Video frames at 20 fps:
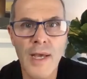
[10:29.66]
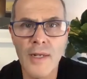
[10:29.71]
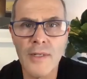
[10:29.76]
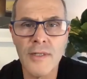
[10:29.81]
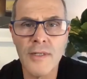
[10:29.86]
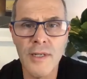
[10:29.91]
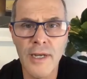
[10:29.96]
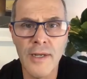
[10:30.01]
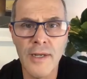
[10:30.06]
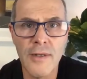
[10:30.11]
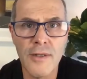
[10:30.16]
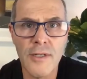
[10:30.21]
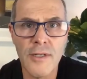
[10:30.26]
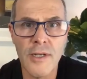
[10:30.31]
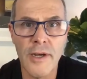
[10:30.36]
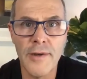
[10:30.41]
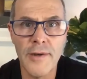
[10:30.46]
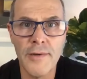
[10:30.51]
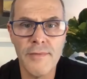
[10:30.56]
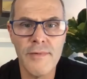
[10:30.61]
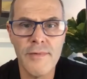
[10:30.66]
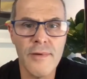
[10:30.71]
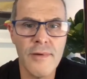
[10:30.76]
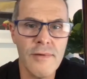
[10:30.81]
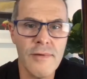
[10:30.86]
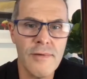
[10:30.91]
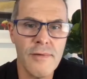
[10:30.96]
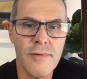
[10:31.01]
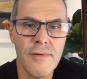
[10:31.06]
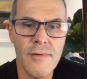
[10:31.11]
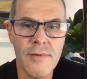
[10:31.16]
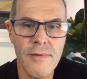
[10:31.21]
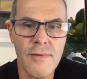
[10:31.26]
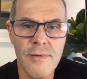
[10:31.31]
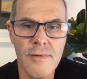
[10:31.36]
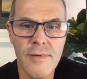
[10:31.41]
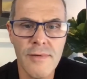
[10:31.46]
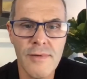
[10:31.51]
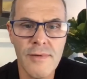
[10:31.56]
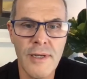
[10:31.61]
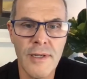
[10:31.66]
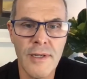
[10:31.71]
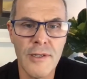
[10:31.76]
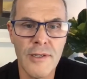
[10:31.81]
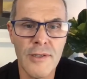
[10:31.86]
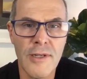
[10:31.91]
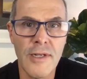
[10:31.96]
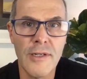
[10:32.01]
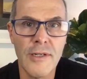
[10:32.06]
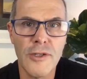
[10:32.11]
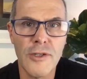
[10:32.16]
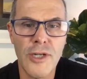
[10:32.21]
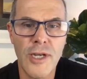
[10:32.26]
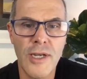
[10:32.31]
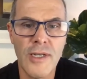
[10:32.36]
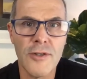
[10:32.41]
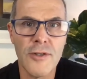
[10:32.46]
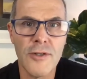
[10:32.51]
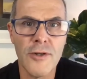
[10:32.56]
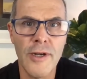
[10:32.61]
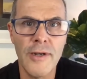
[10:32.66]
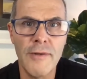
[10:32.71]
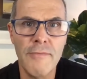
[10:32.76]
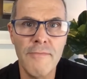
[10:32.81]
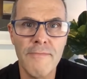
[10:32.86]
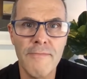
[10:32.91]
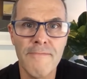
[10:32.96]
see it. So you just need to share screen.